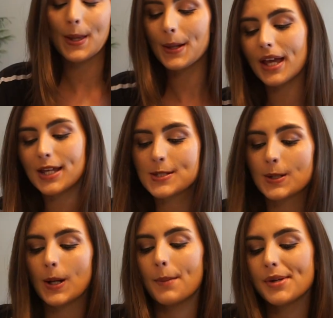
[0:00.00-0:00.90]
Okay,
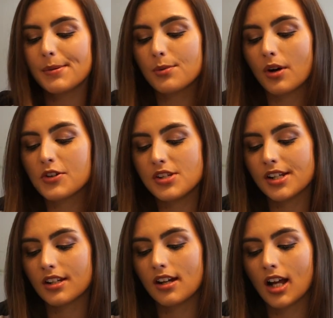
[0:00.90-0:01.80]
so I'm gonna be
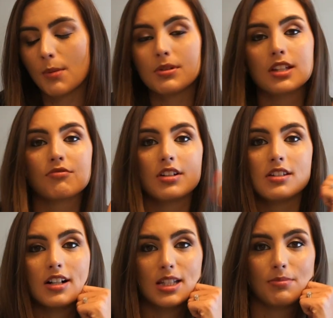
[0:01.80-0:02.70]
watching a couple different
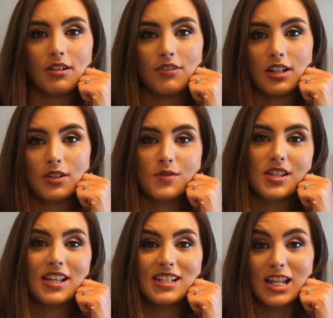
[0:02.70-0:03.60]
Doug the Pug
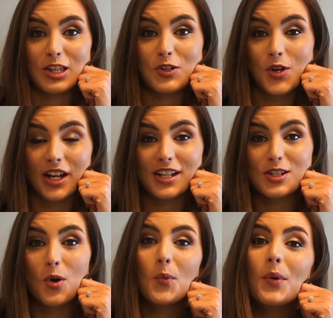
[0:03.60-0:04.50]
videos and telling you guys
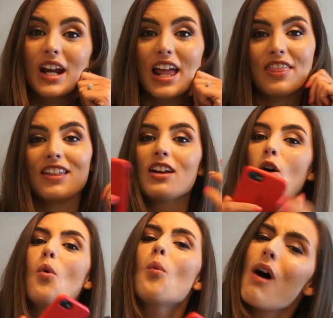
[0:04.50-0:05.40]
what I think
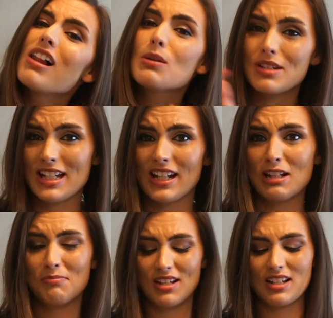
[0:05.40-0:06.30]
while I'm
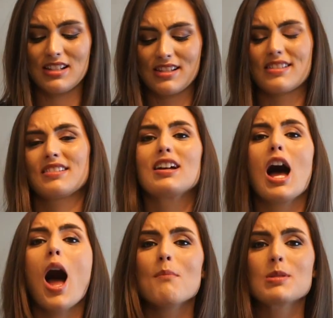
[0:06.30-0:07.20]
eating, because
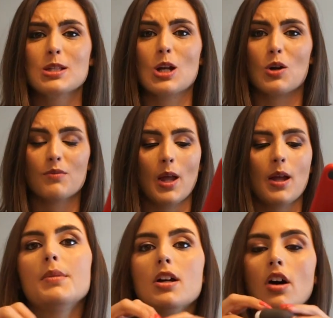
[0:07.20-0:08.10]
I'm starving.
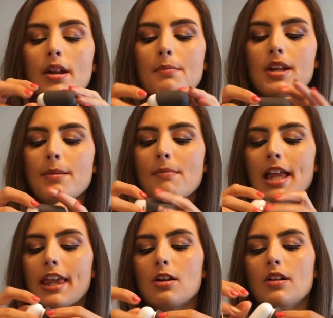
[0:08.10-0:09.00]
Let me go ahead and put in
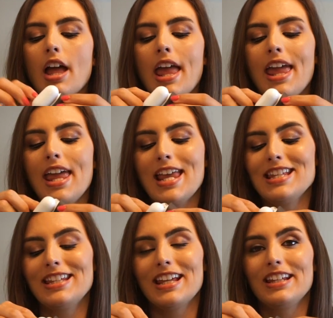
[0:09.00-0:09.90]
my little
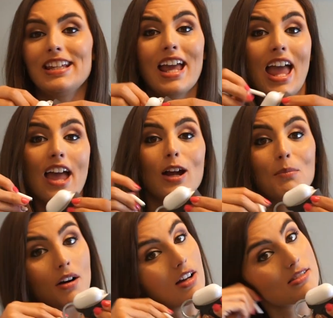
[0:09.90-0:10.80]
handy dandy
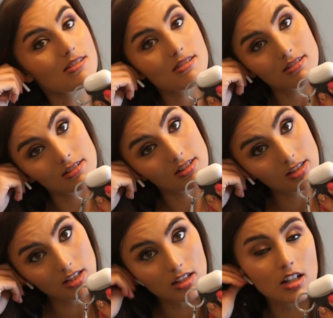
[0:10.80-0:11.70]
AirPods,
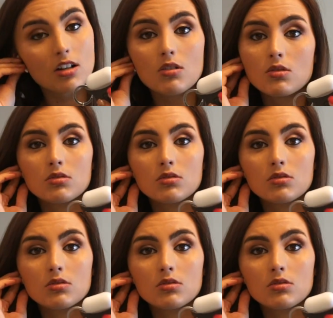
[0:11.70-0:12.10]
you know.